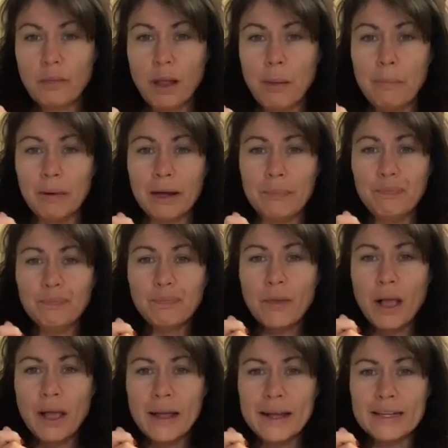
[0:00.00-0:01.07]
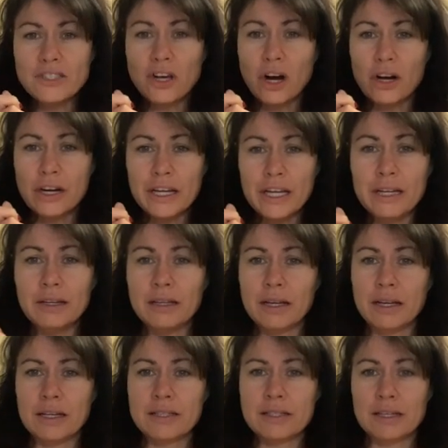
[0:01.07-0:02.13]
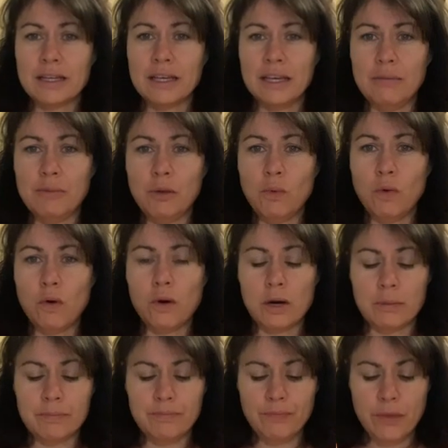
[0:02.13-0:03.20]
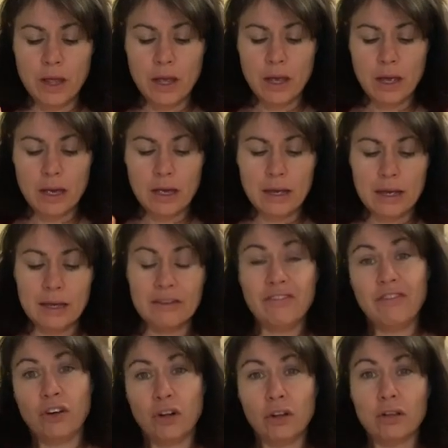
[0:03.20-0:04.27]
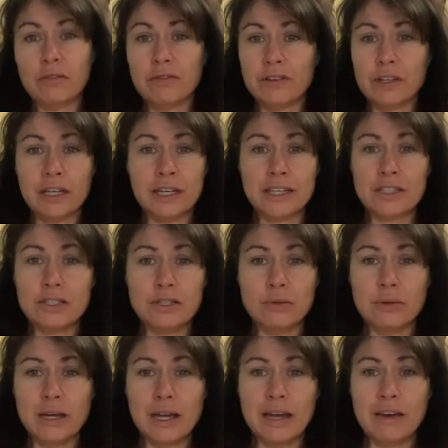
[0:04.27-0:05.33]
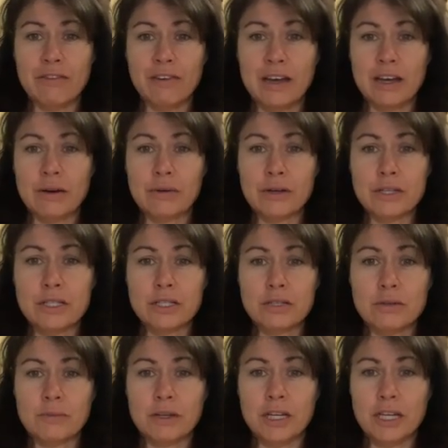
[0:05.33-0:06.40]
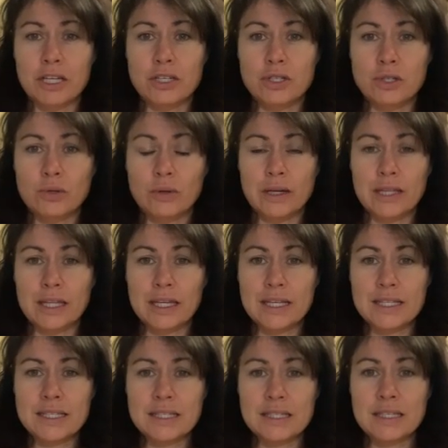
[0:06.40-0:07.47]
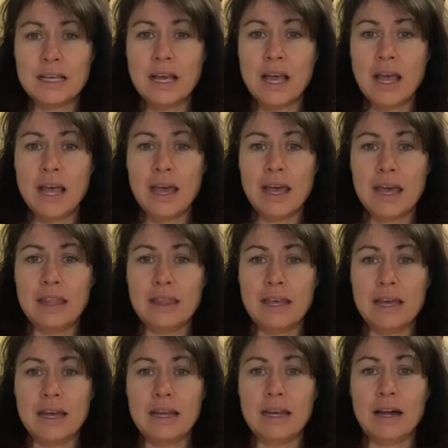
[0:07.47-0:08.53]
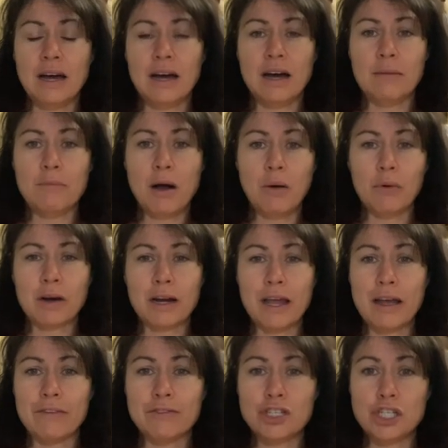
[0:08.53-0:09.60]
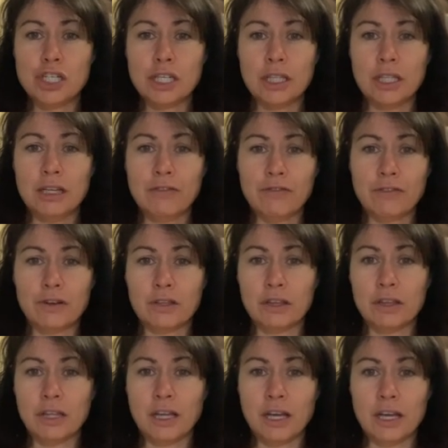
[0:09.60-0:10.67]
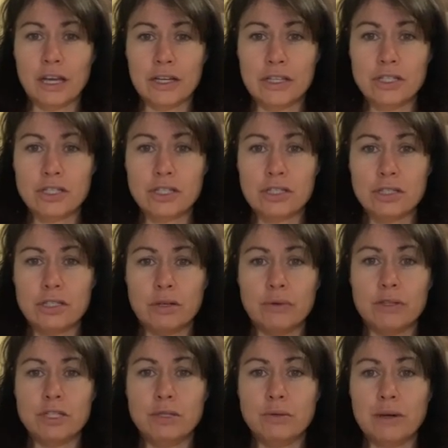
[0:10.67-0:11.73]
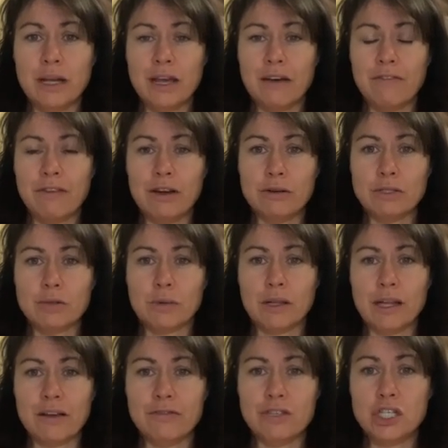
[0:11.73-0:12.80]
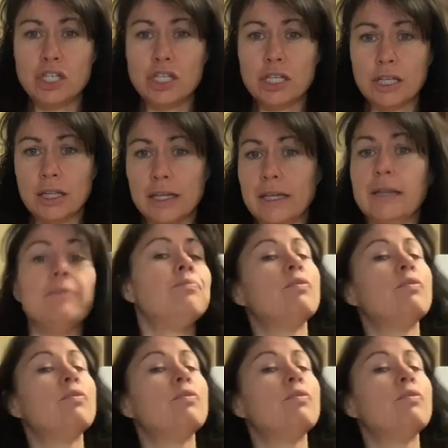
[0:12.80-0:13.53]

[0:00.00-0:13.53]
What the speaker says: But it's hearty and it's gonna keep me warm and full for the next 2.5 hours. So I'm gonna enjoy this. And then we're gonna have chili for lunch. So in 2.5 hours, we'll have chili.